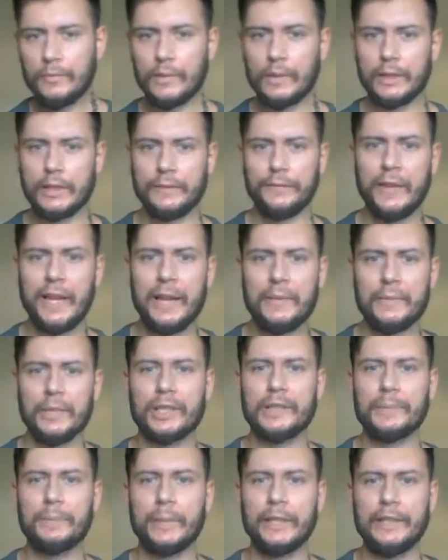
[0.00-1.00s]
develop your
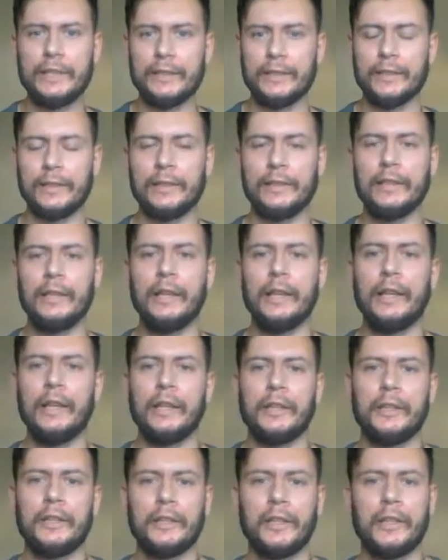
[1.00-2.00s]
speed.
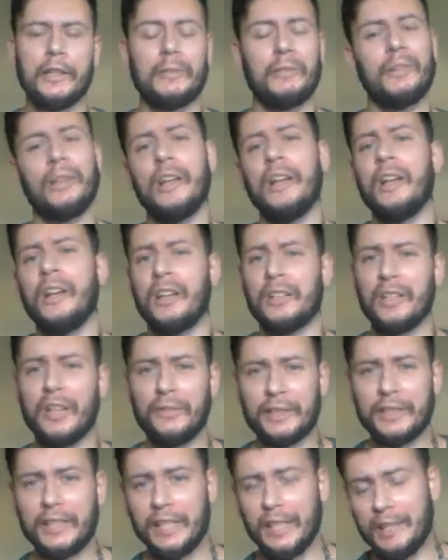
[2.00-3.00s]

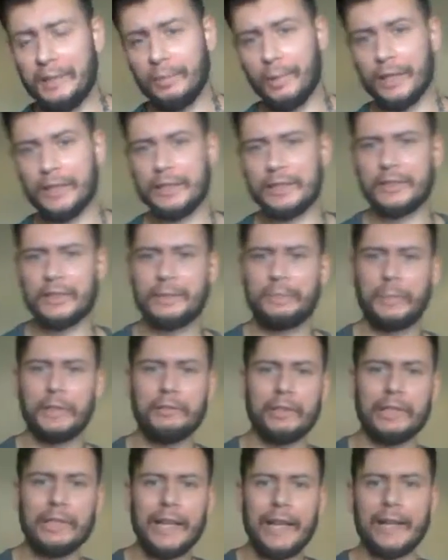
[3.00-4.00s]
Another key one is just be
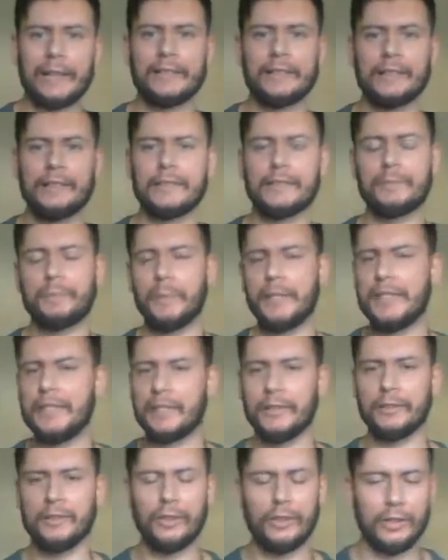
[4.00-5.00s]
relaxed. Speed
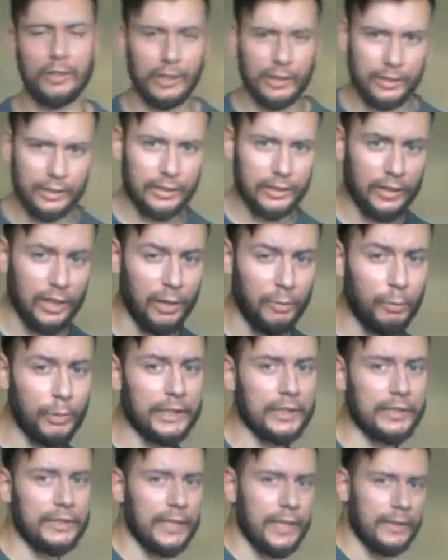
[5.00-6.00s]
cannot come when
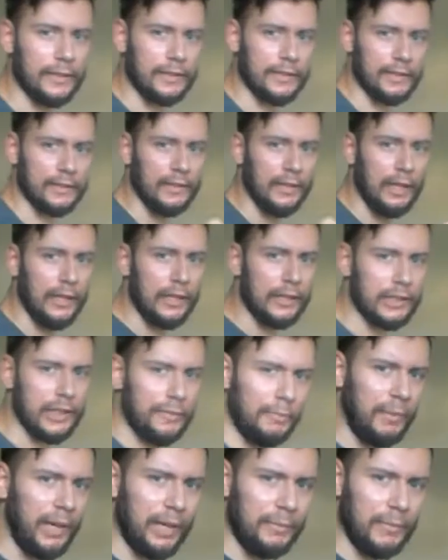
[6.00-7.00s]
you're tense. So if
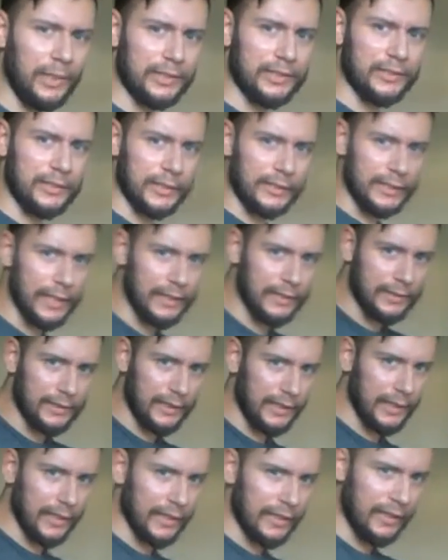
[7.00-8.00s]
my muscles are tense
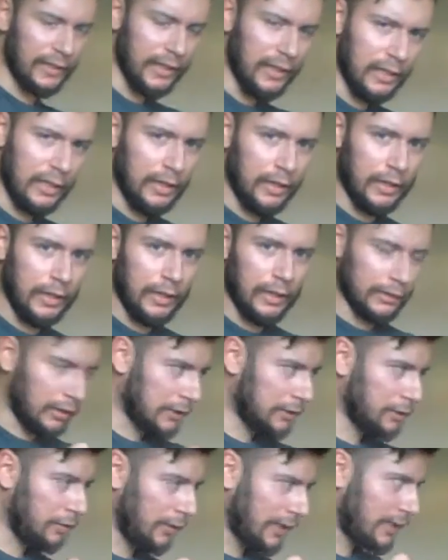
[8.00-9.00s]
here and
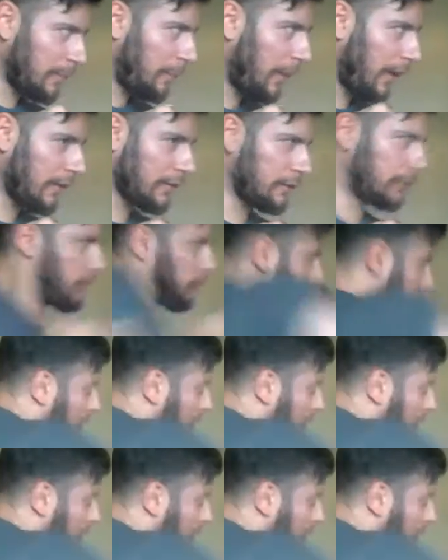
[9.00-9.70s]
I try to punch,